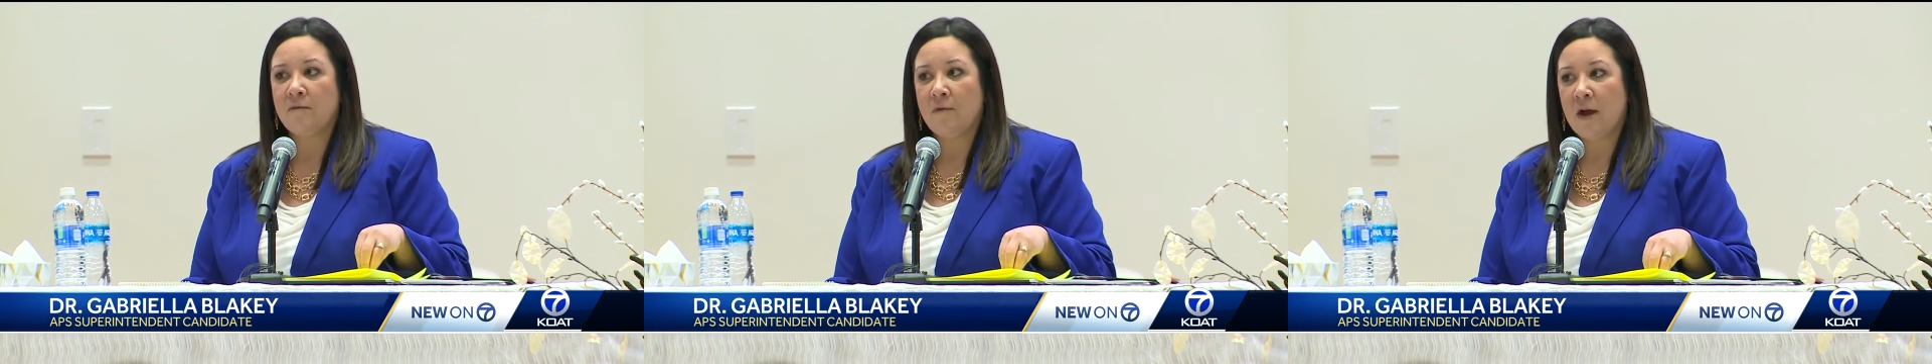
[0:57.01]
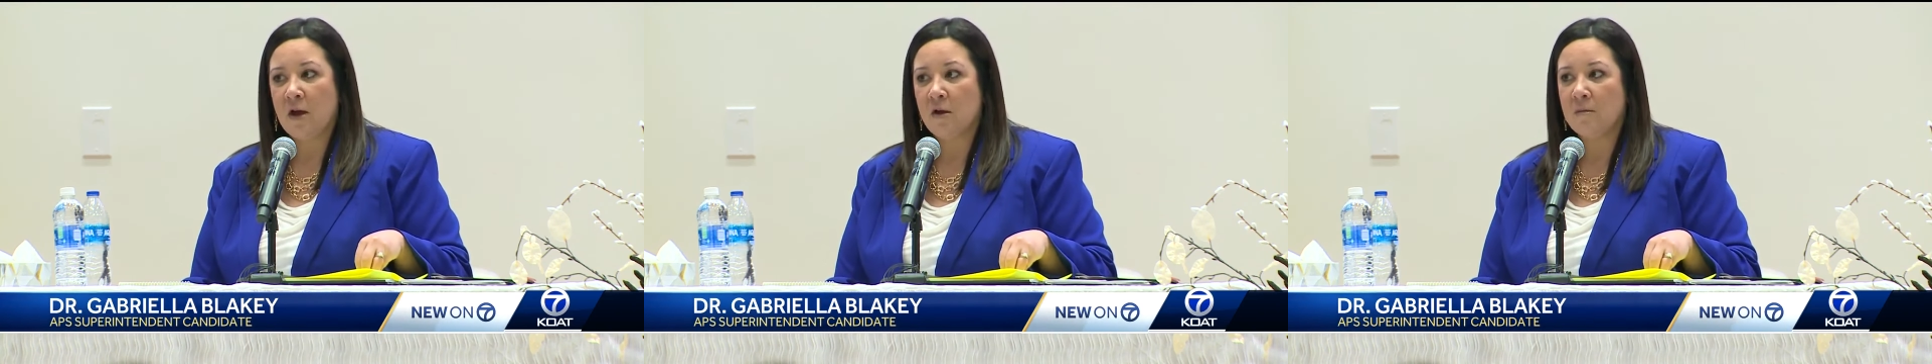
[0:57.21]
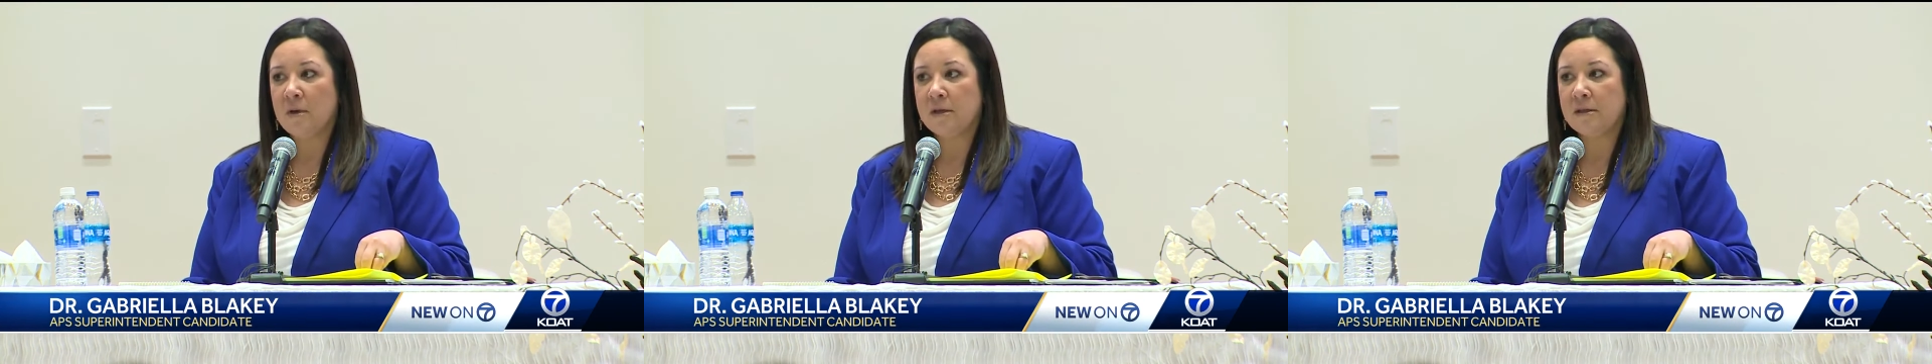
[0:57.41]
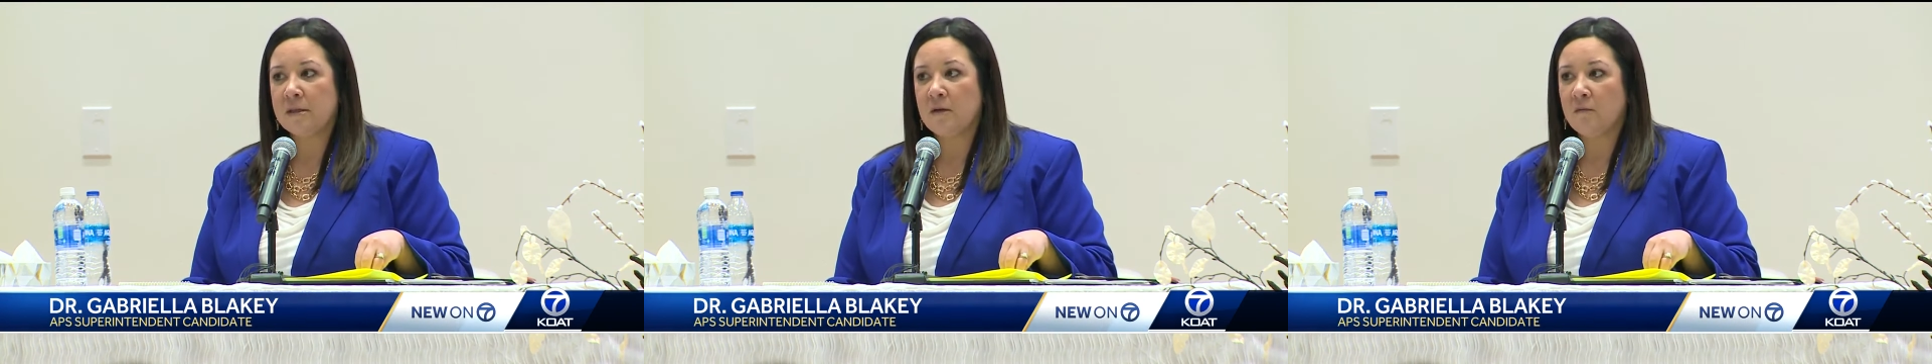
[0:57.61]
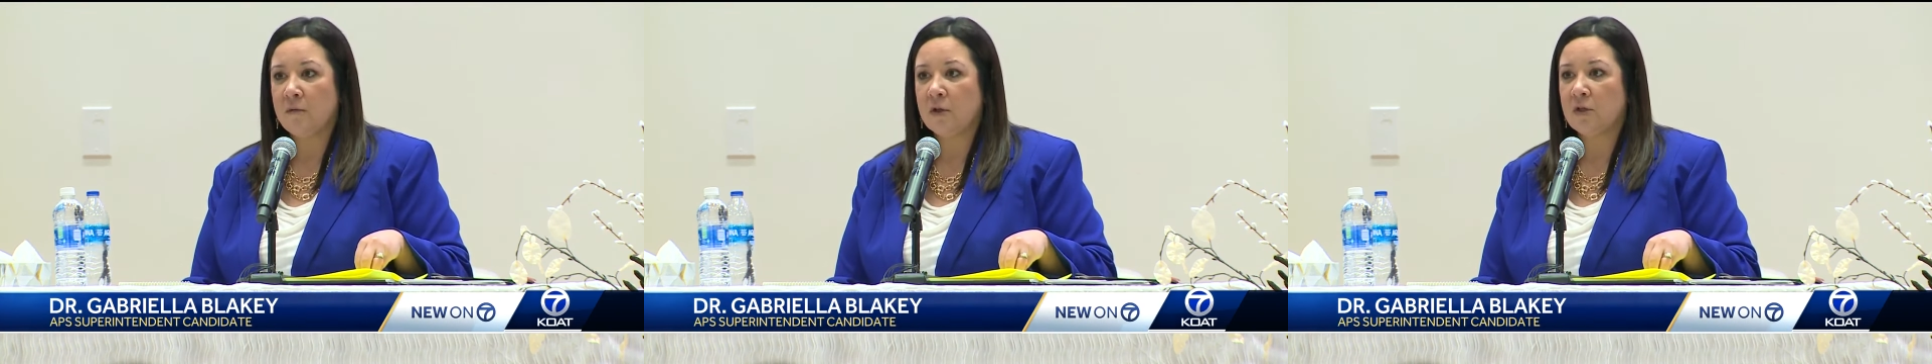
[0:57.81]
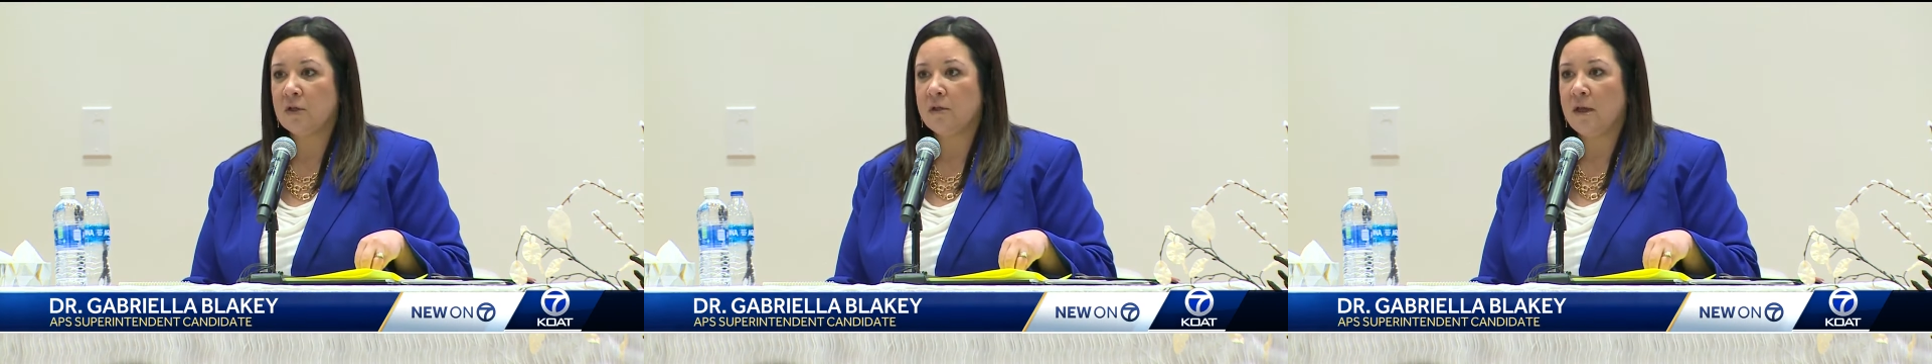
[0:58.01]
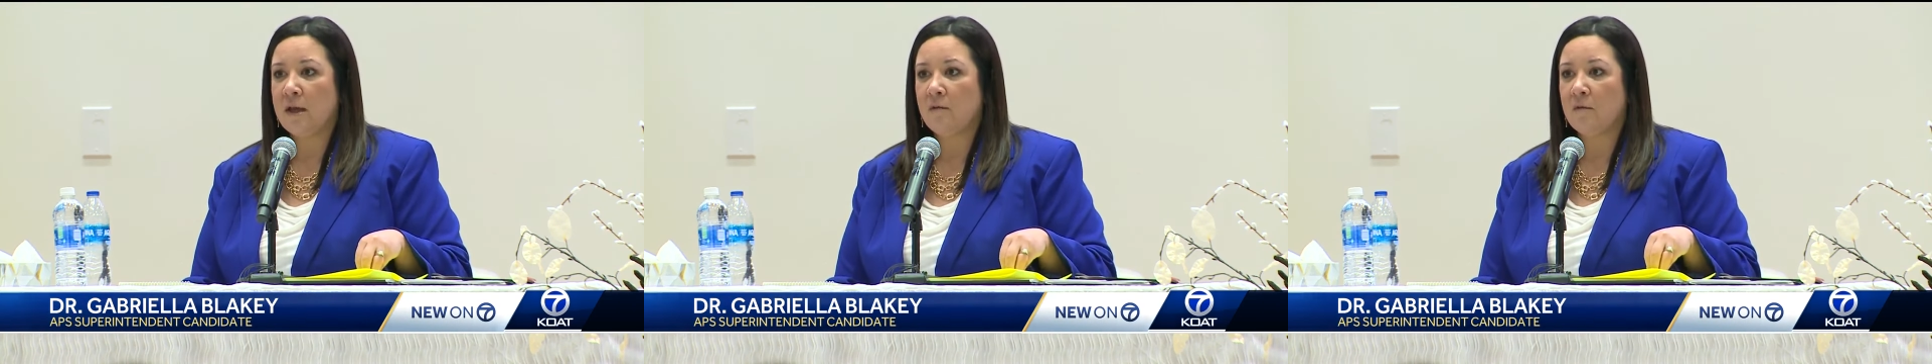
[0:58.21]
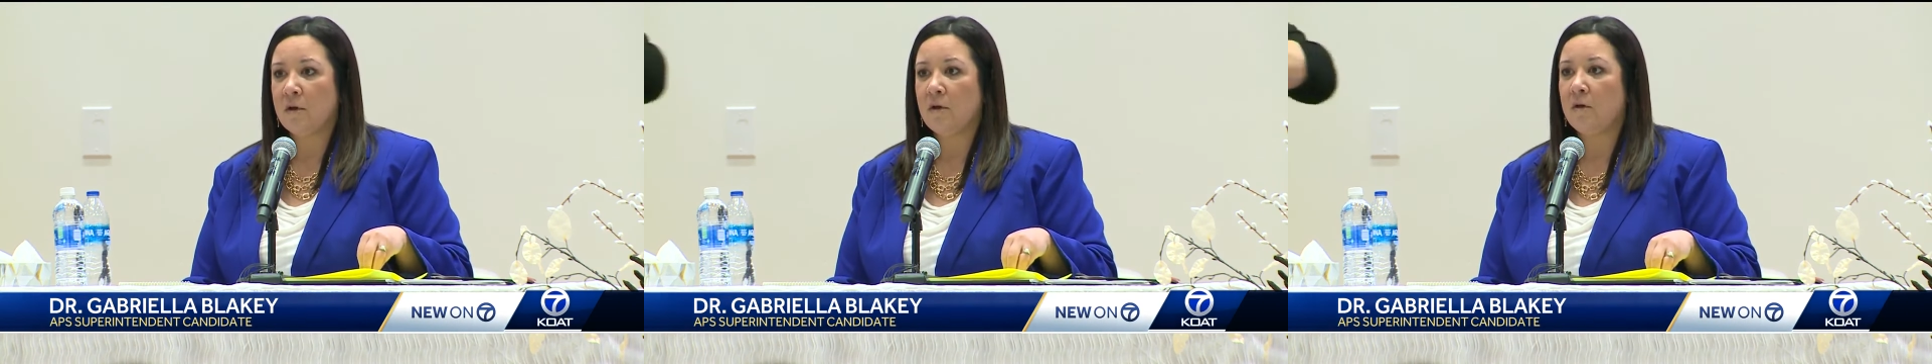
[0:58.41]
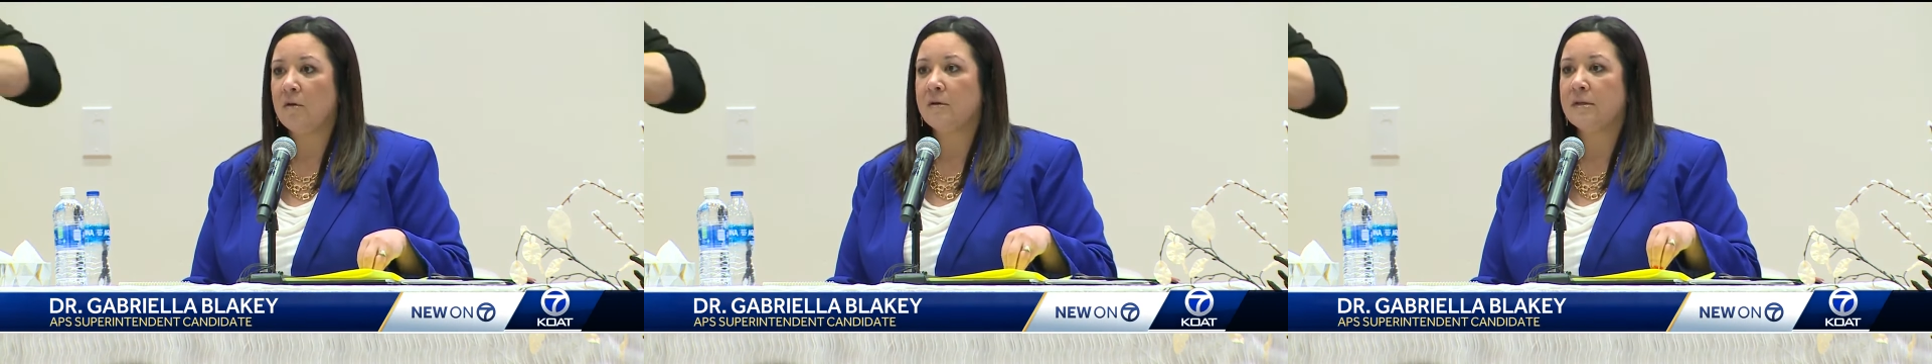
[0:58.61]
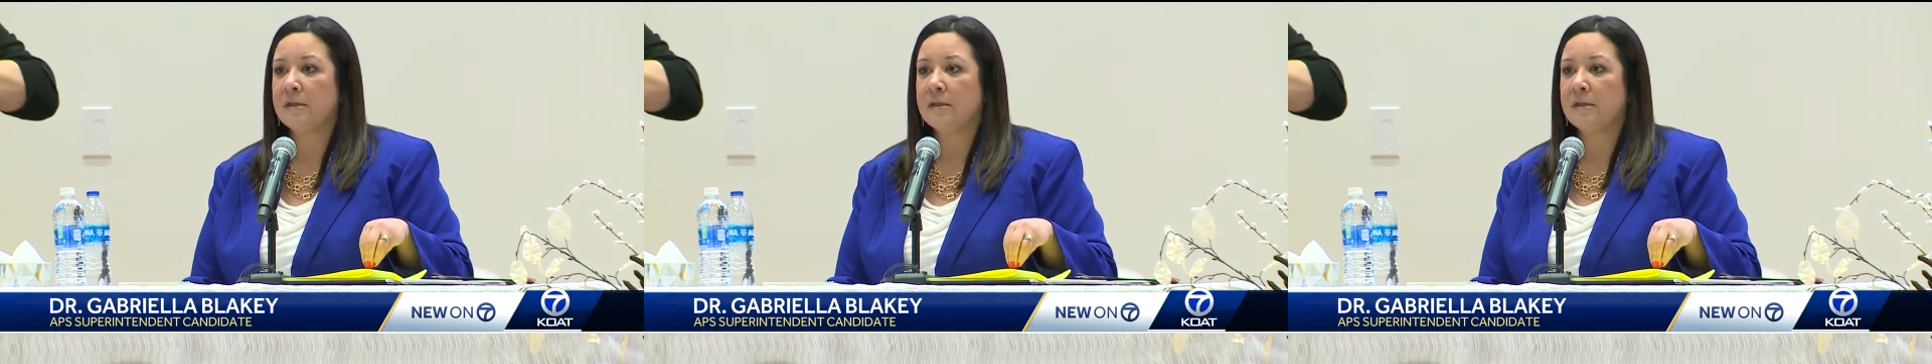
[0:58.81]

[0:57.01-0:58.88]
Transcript: environments in which they will